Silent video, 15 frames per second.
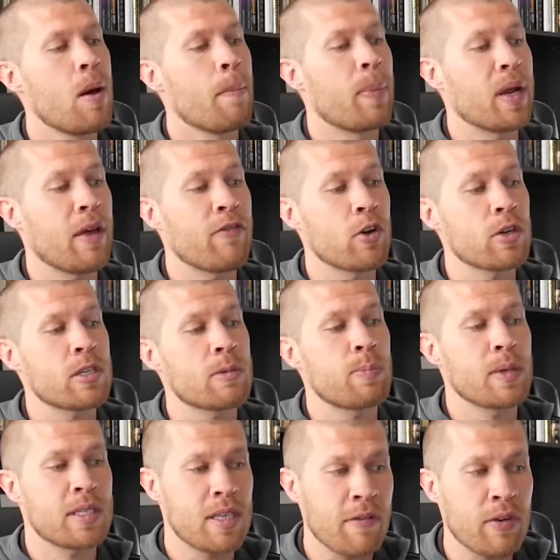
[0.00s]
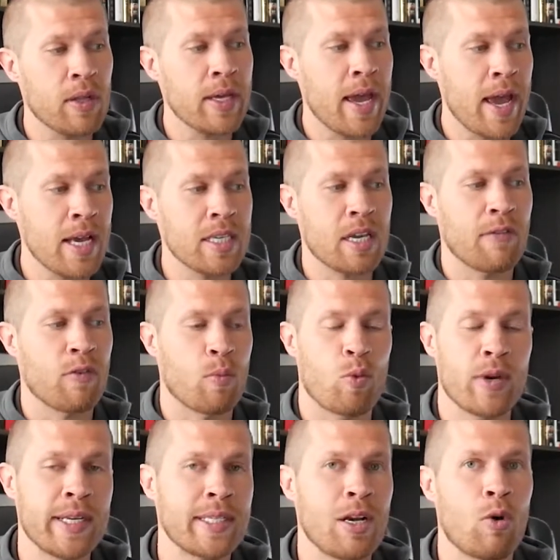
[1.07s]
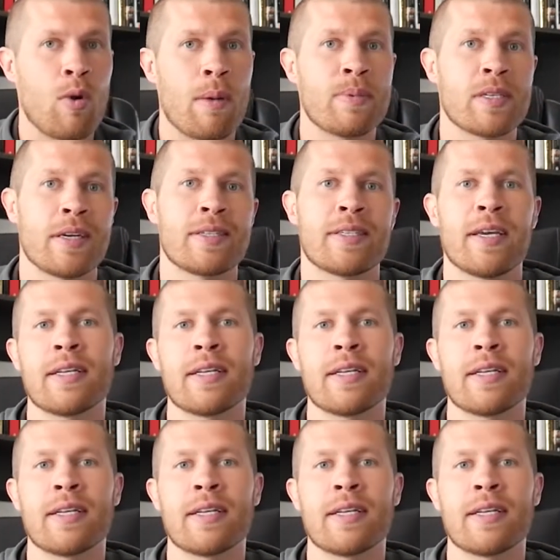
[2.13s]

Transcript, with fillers: But if you're specifically asking from retail websites,